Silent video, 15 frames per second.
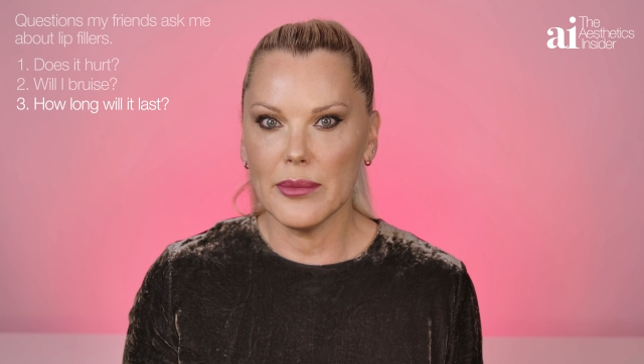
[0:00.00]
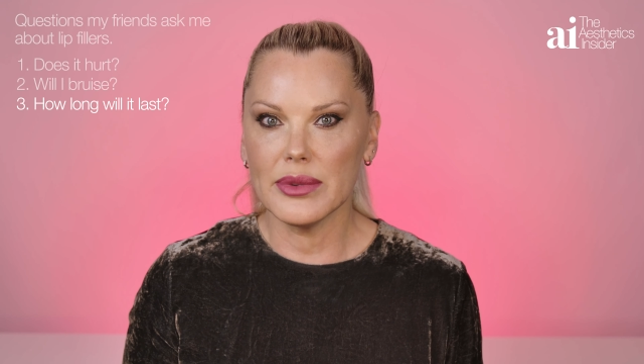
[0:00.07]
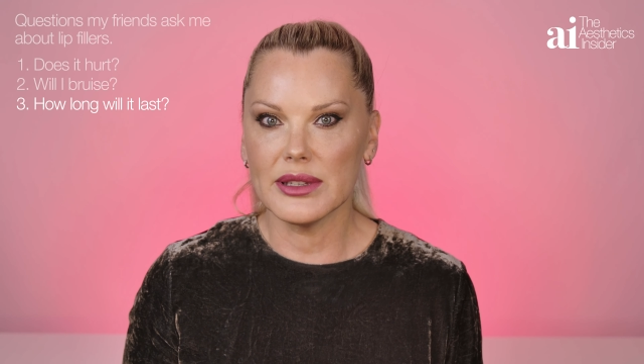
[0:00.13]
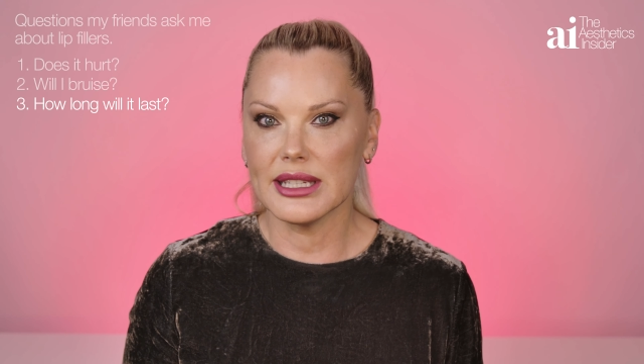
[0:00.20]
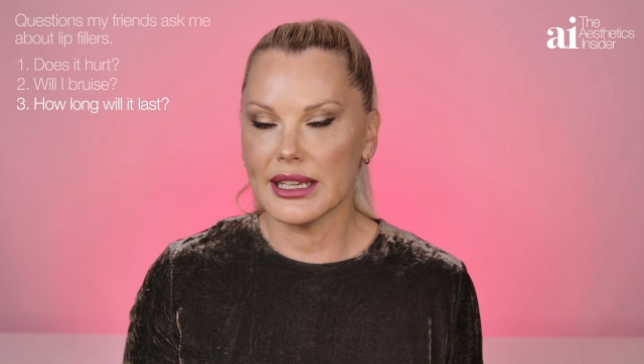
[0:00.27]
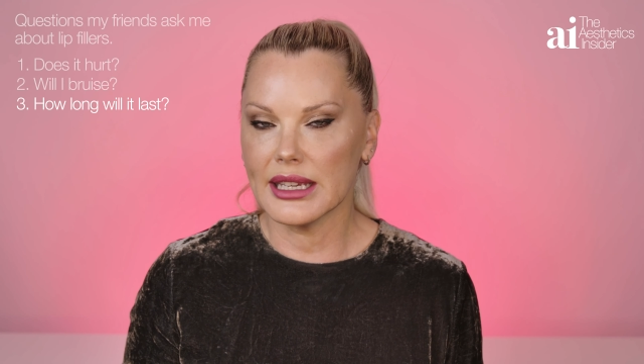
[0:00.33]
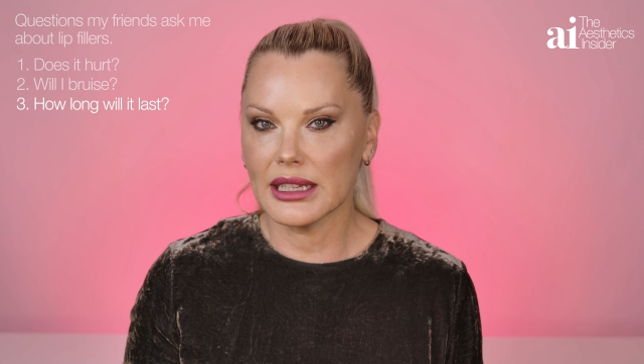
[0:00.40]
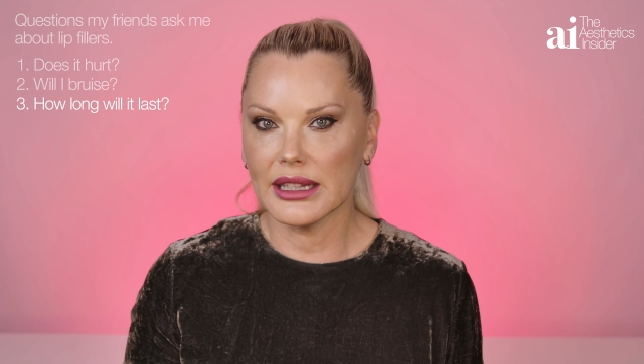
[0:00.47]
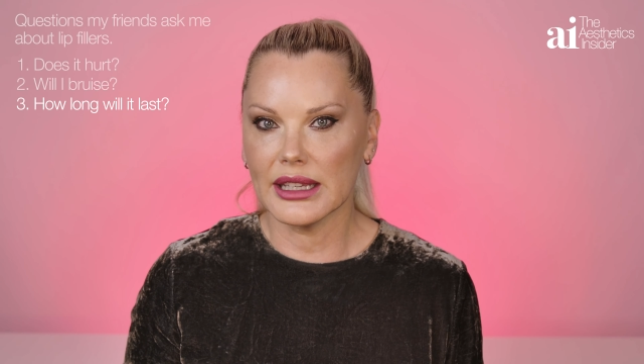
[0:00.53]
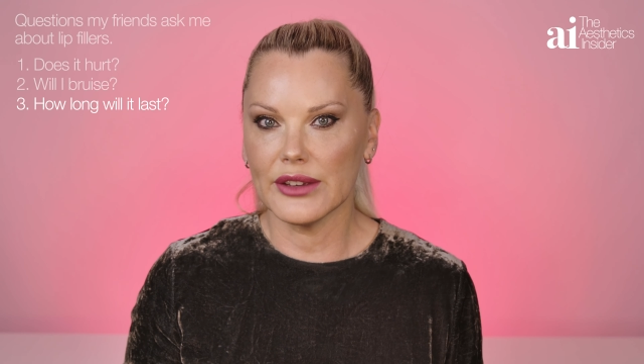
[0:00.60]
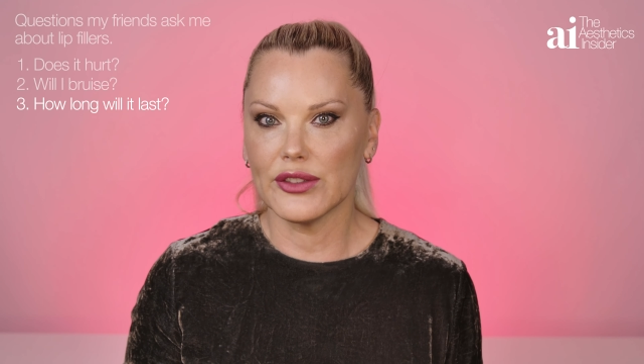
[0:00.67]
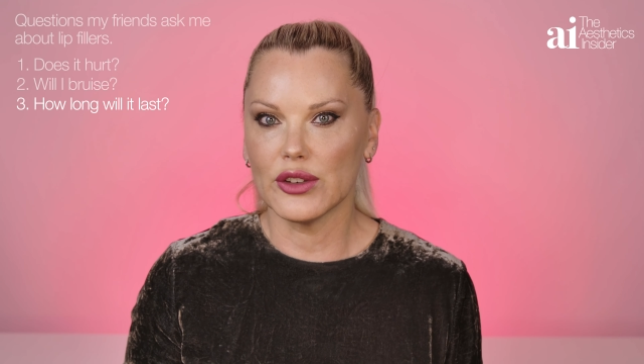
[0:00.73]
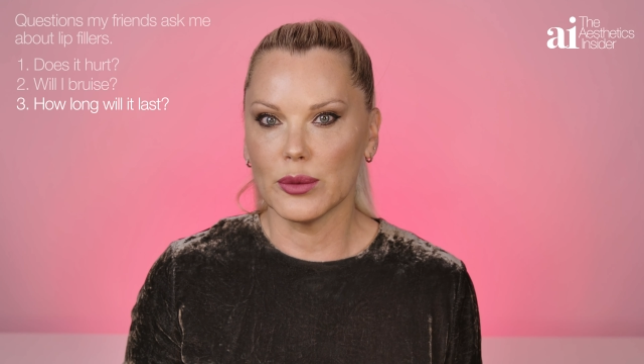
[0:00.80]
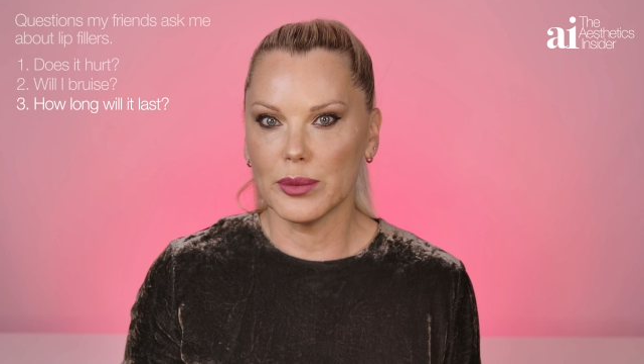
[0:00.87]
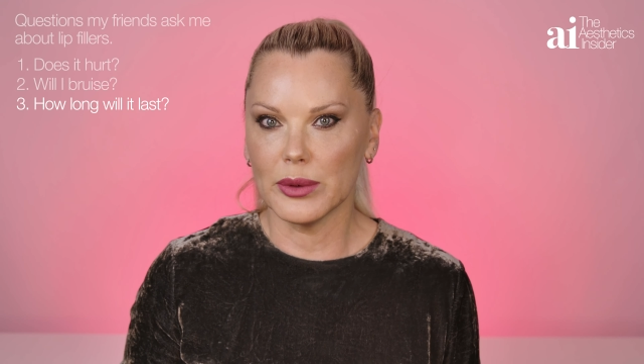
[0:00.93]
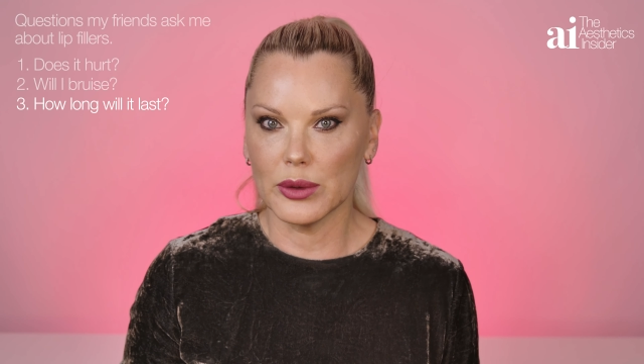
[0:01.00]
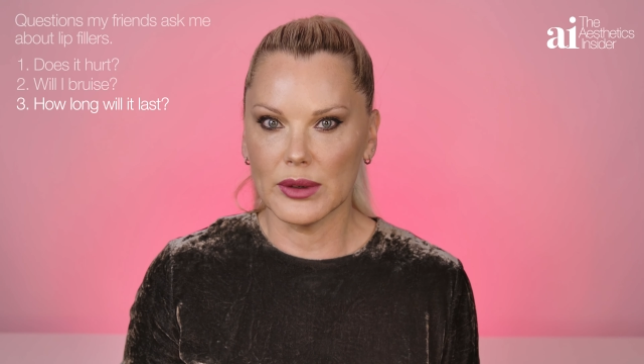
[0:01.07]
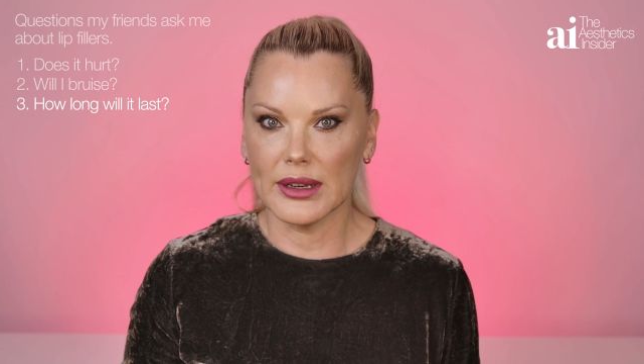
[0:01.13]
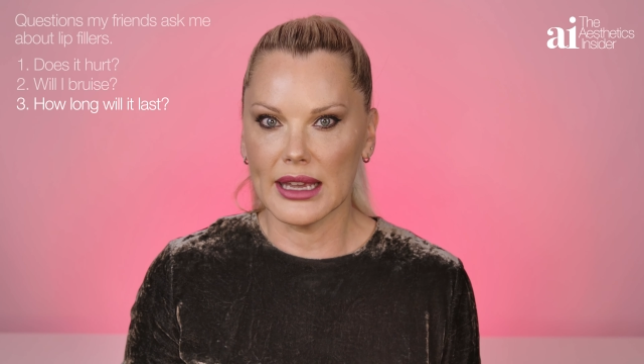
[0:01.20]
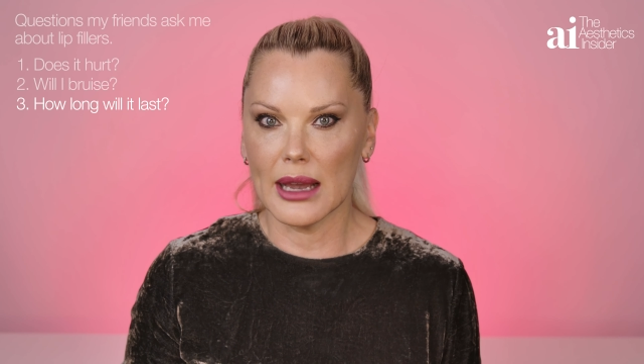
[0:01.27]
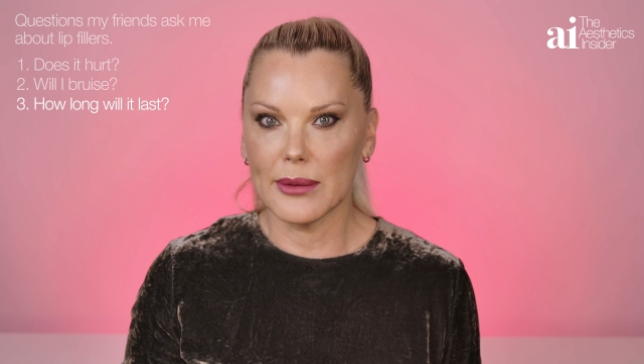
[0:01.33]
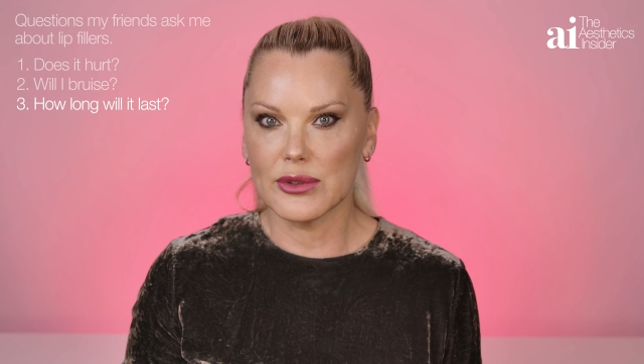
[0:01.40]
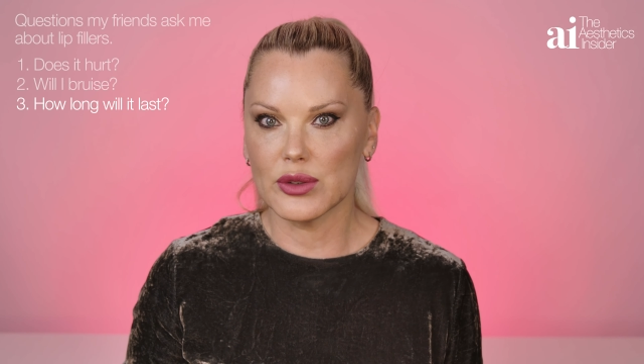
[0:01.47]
particularly if you're building up